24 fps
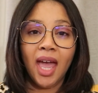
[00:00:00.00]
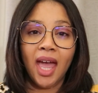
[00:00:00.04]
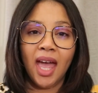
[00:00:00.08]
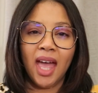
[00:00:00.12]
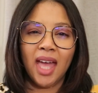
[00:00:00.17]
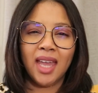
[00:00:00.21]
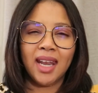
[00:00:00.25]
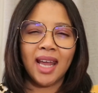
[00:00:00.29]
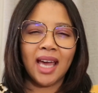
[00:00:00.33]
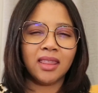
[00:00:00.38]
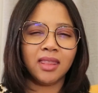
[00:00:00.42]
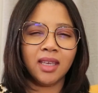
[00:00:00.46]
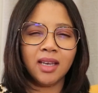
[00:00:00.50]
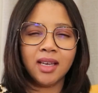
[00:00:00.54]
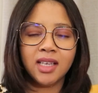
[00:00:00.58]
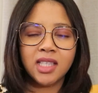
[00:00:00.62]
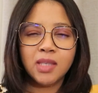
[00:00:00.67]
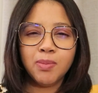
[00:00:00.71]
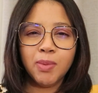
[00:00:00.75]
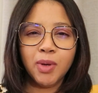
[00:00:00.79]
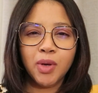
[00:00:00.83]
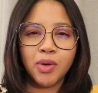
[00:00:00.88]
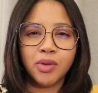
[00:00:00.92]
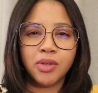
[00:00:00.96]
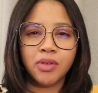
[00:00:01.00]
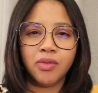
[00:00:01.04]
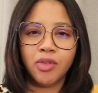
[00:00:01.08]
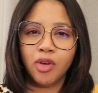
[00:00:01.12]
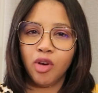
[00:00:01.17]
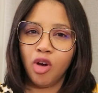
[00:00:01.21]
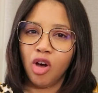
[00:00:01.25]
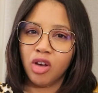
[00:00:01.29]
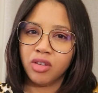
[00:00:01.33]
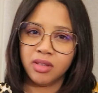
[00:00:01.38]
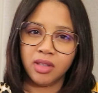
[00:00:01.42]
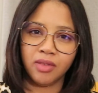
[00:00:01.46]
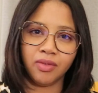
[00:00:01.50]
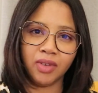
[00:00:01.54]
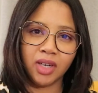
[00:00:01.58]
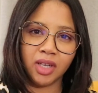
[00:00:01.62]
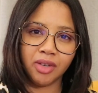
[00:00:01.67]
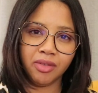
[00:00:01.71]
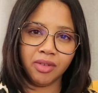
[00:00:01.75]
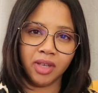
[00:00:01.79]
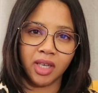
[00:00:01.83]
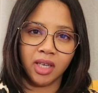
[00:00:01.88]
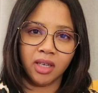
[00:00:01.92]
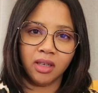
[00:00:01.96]
And I think it's because of the cost of
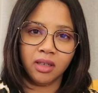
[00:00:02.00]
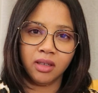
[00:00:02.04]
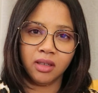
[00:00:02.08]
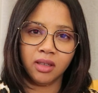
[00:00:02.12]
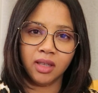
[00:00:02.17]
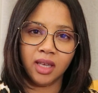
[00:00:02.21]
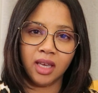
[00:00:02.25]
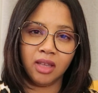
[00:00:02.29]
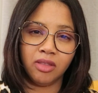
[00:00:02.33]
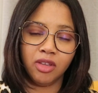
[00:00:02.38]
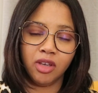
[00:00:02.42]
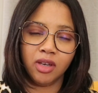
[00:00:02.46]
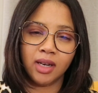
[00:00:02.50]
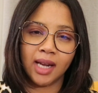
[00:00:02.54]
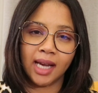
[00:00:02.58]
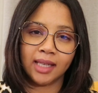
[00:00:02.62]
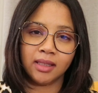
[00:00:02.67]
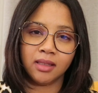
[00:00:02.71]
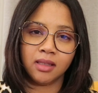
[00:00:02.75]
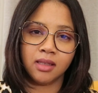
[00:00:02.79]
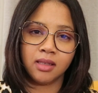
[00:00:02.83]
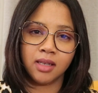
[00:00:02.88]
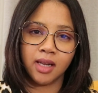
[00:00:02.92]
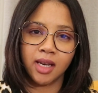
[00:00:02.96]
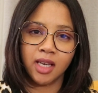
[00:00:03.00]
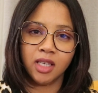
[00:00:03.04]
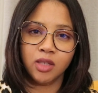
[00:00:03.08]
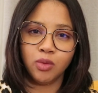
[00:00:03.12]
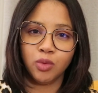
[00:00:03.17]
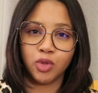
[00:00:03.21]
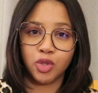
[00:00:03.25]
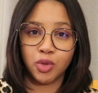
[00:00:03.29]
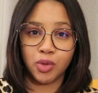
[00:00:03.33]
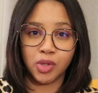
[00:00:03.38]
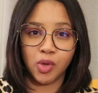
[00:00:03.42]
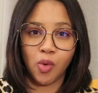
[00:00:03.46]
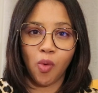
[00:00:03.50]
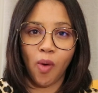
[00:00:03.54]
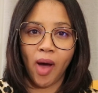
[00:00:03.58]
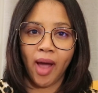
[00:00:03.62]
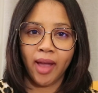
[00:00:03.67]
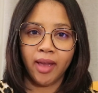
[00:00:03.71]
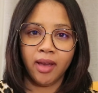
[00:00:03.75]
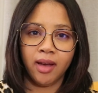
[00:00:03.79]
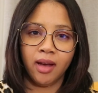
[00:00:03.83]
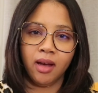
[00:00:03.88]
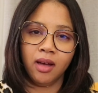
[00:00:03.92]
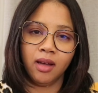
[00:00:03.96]
living in the United States, which was
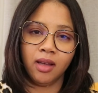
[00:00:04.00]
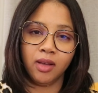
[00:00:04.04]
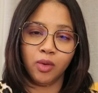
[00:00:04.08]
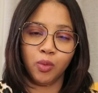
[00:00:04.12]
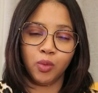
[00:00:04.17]
quite